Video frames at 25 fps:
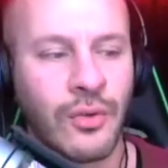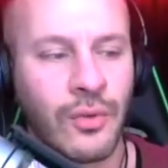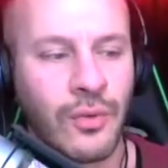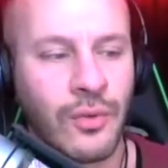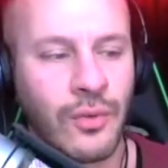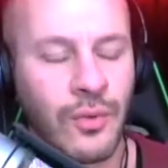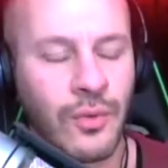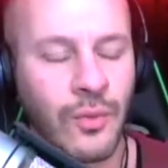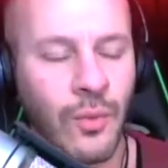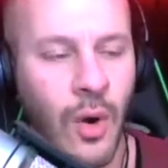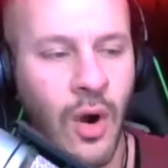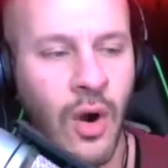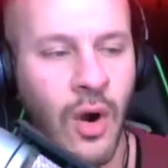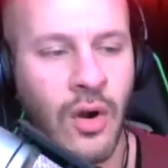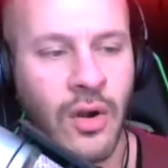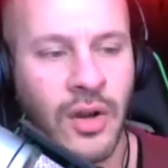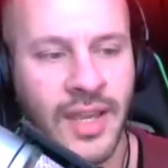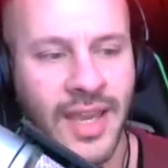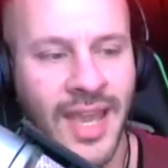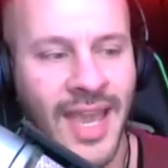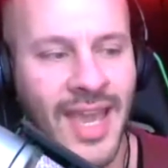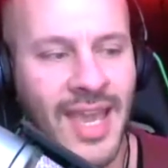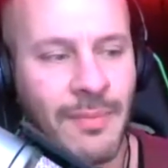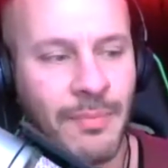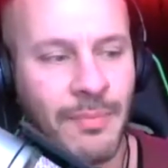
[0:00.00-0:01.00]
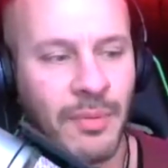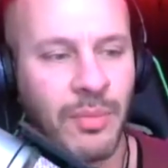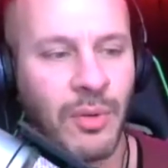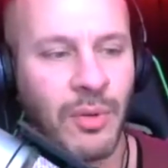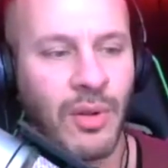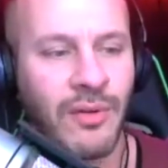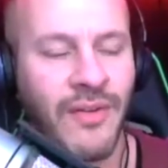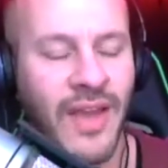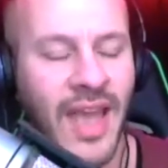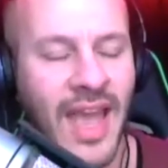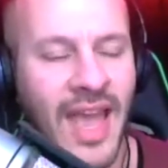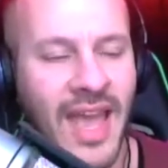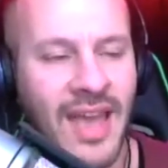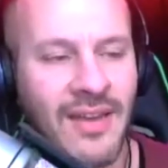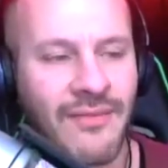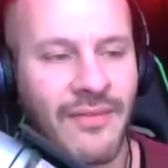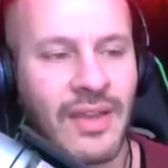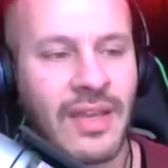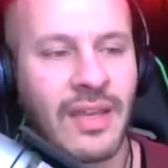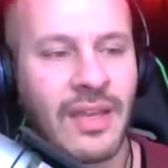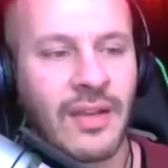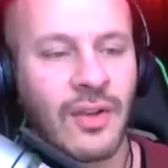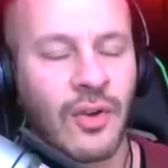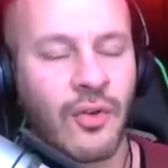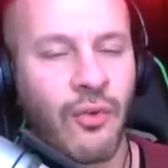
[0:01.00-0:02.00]
you are capable of
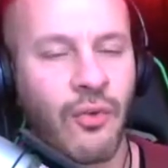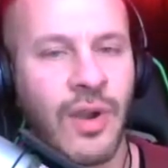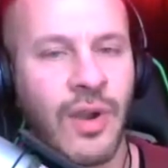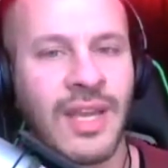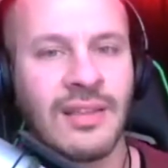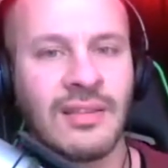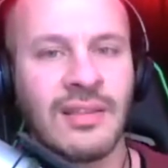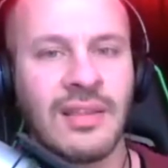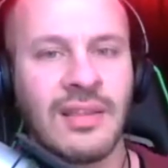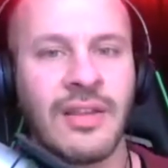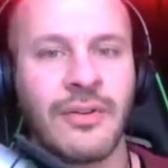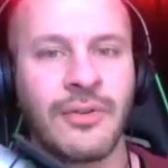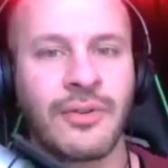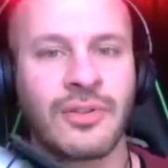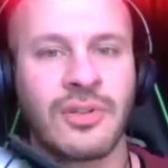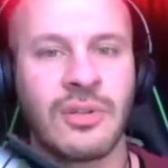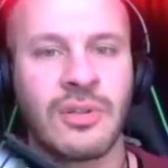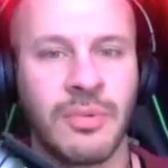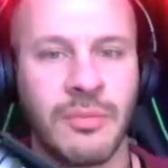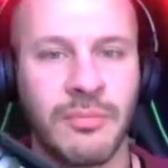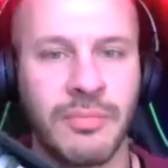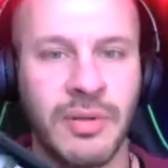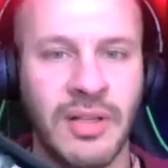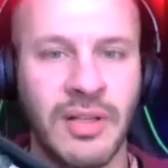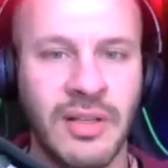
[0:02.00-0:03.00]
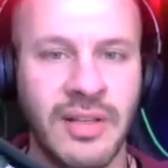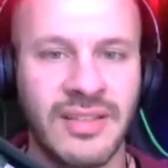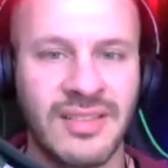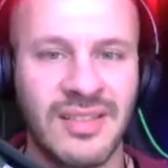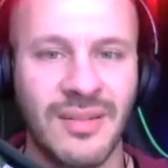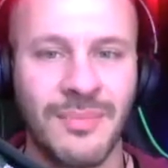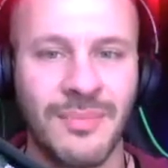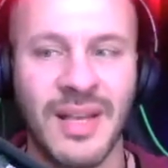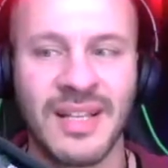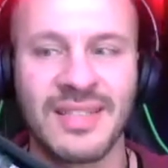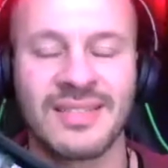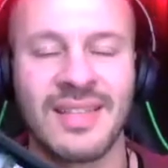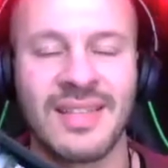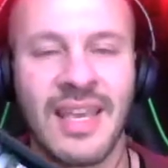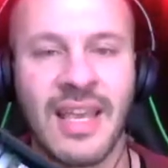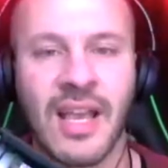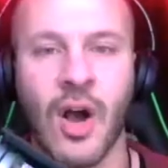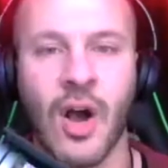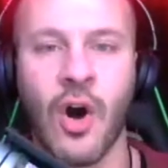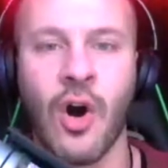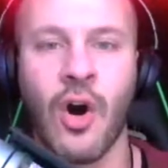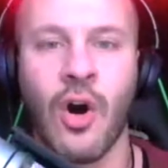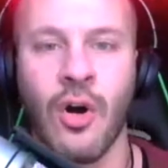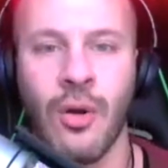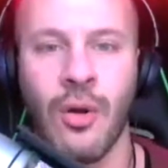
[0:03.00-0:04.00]
having great leadership abilities. I'm not saying
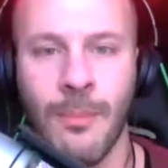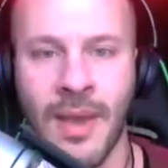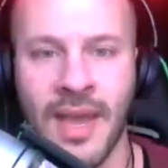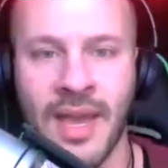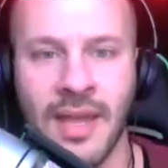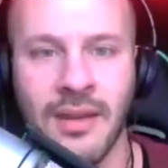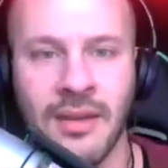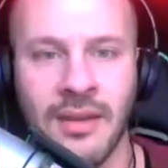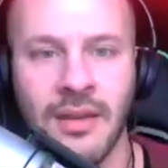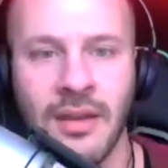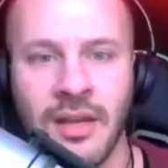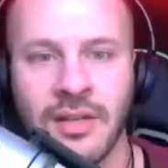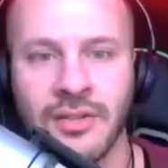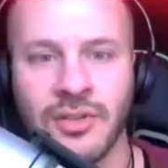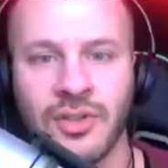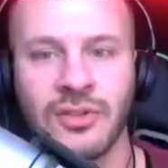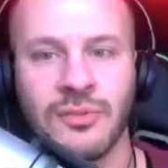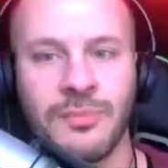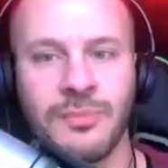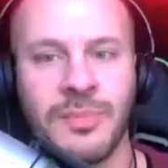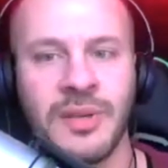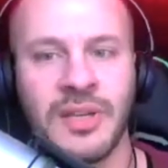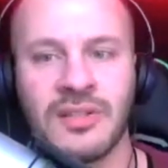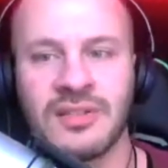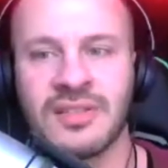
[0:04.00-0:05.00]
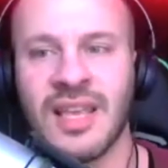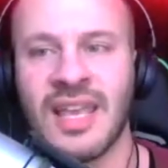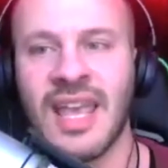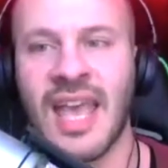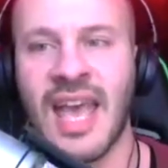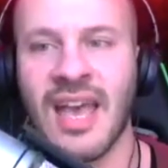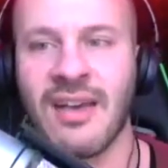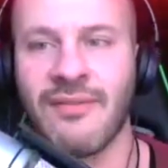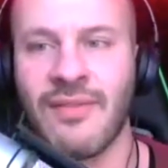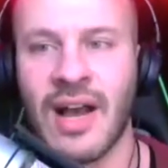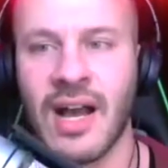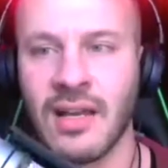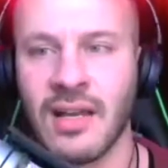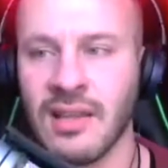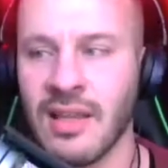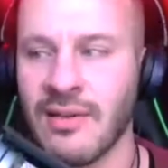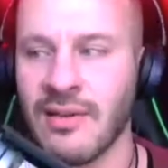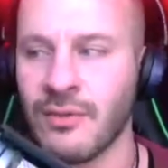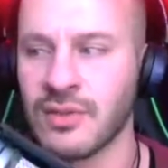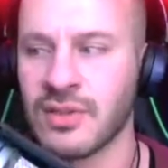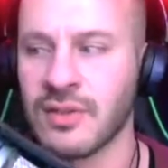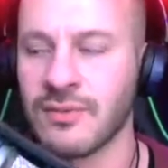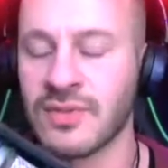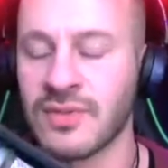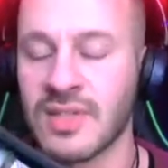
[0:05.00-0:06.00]
all men just because they have high
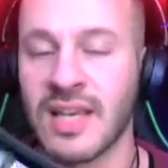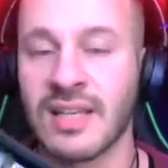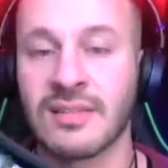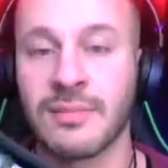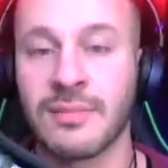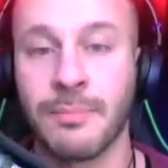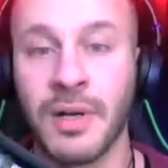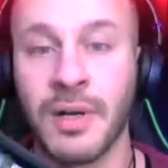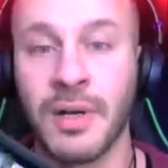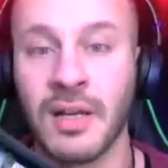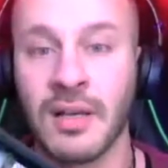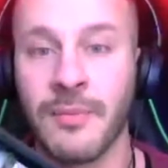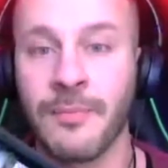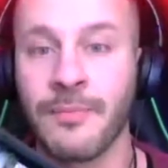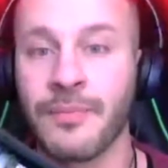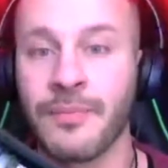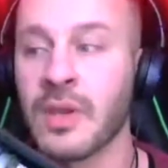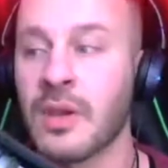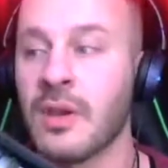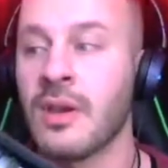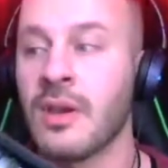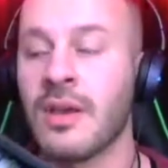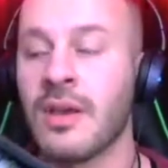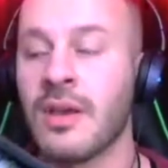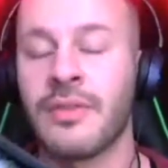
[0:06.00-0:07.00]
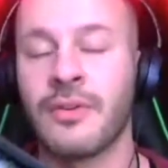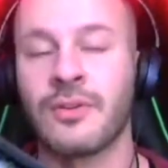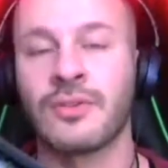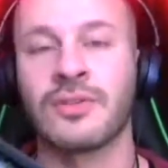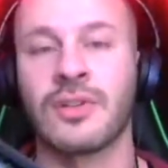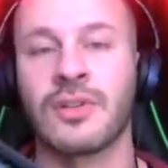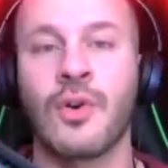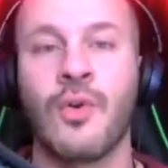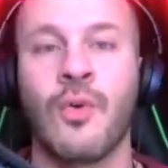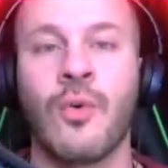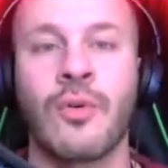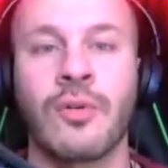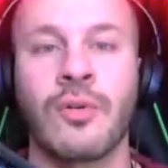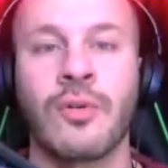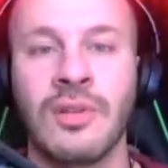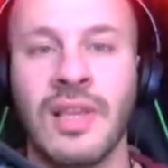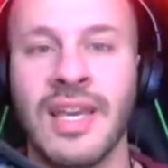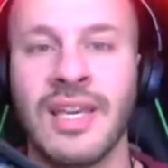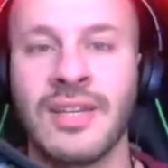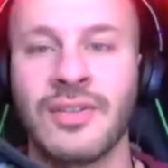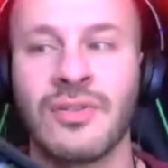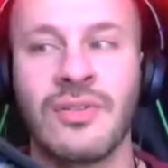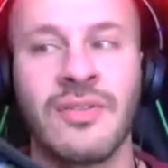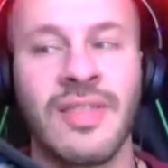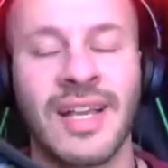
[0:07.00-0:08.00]
levels of test, but there's a
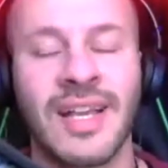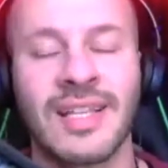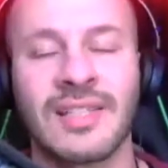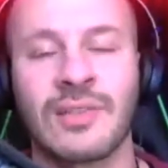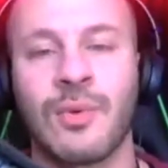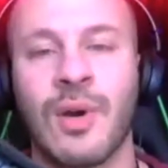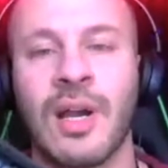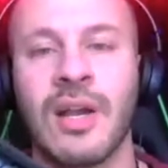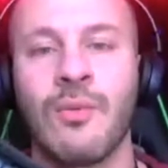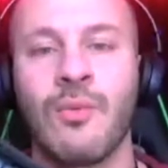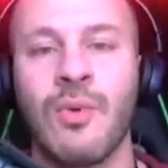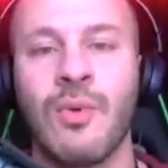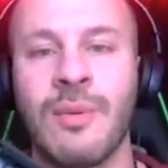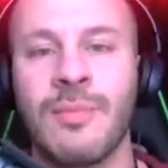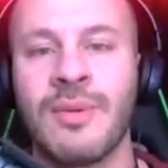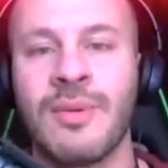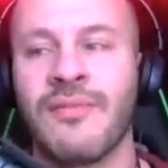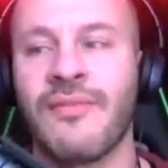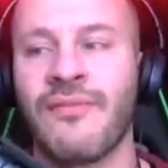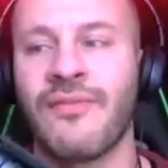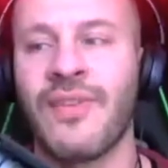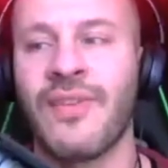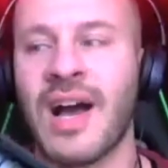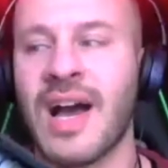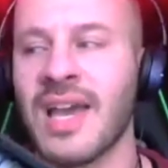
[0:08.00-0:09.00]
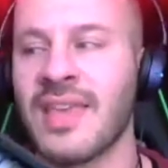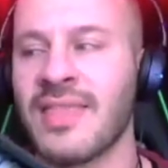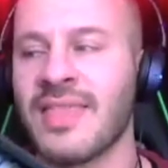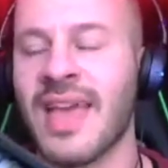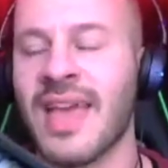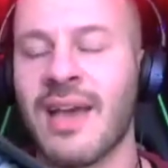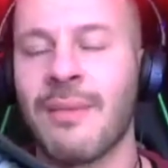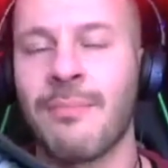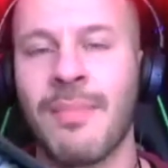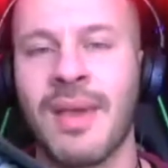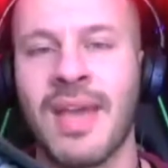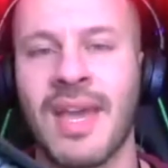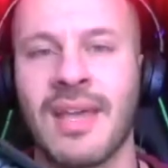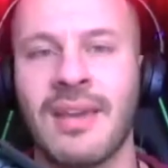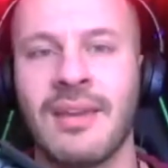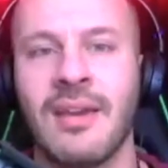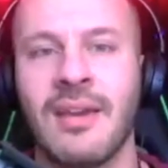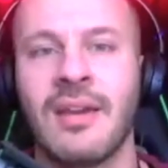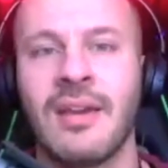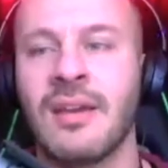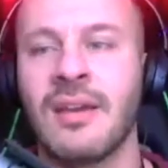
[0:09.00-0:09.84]
correlation. That's why women find that man